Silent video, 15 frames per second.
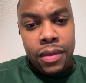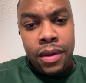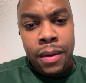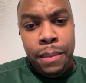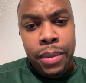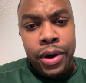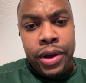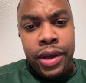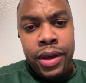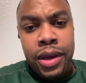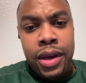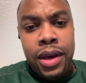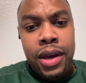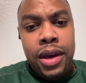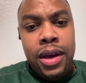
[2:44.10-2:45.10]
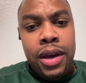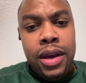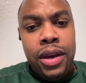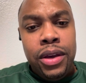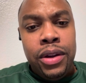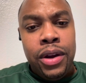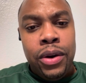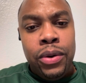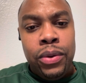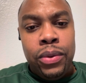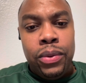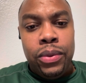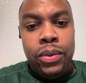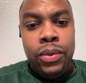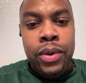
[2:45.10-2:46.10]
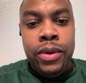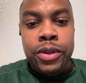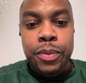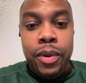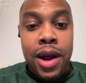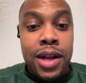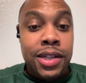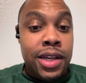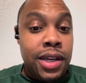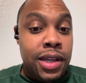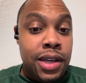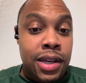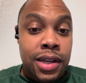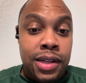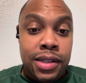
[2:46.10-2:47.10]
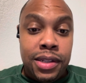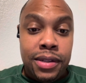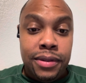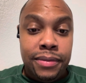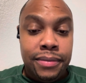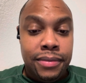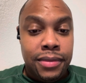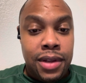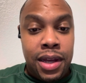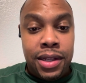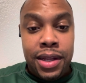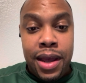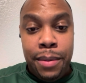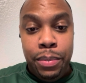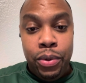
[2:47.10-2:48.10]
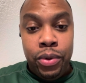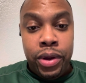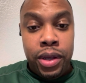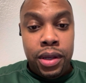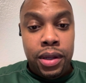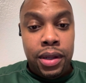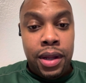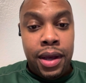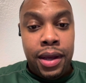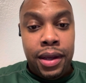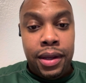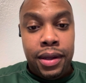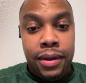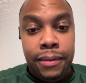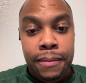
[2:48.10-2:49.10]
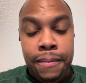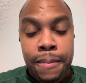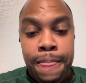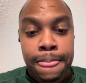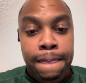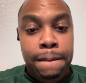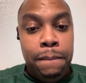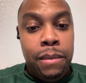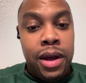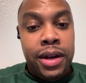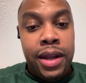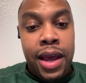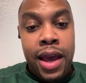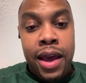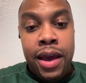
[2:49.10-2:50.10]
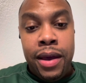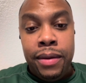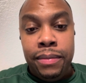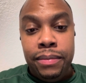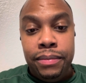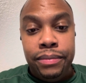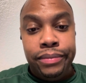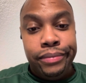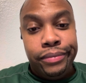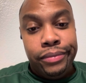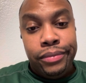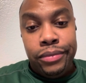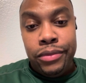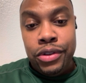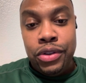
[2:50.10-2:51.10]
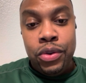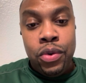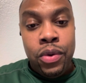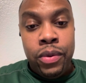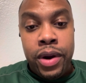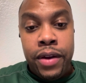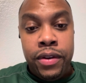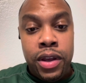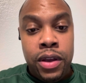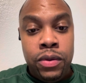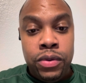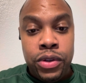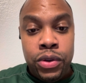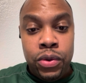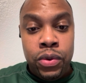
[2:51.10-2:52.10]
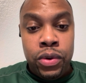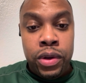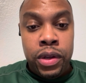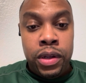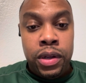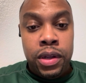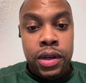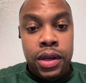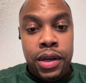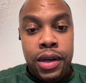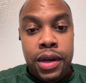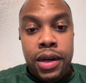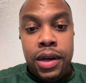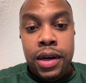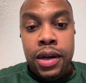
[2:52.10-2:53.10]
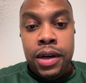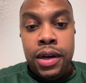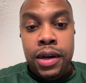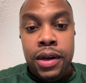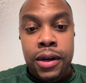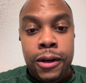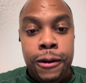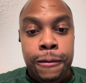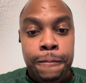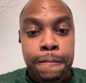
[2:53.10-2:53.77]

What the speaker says: But, we was project kids at that point. Like my dad was doing whatever he was doing. Uh,